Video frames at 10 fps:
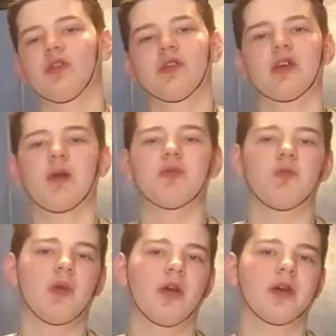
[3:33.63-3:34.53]
Captain
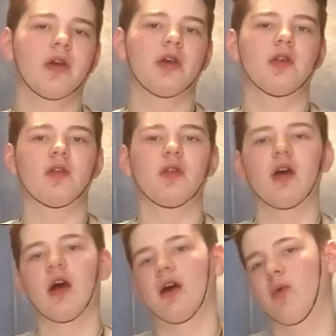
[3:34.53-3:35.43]
America,
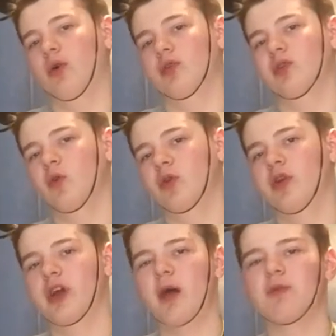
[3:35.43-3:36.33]
Winter Soldier,
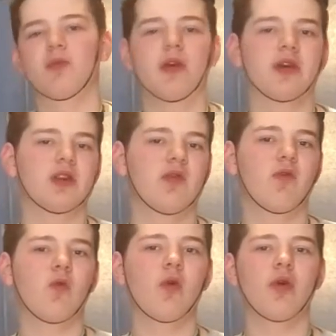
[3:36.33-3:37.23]
Captain America Civil
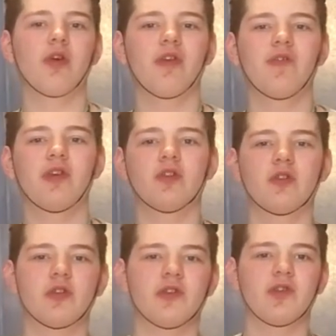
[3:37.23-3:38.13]
War,
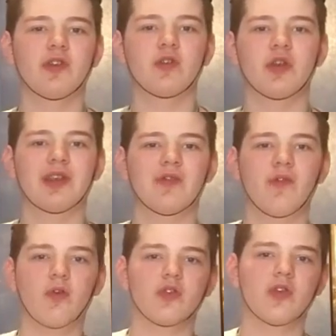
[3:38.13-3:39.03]
Avengers Age of
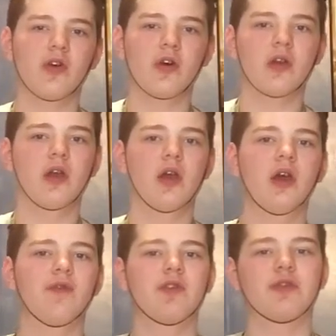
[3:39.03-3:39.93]
Ultron,
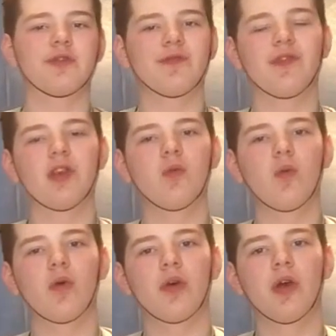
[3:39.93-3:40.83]
Avengers Infinity
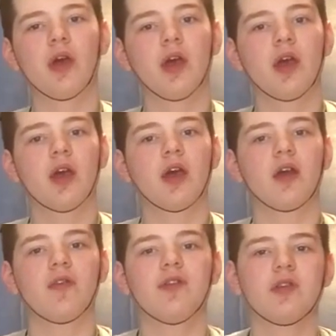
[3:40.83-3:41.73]
War,
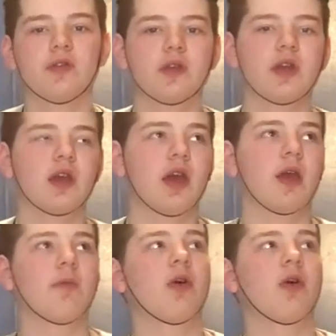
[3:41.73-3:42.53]
and Avengers Endgame.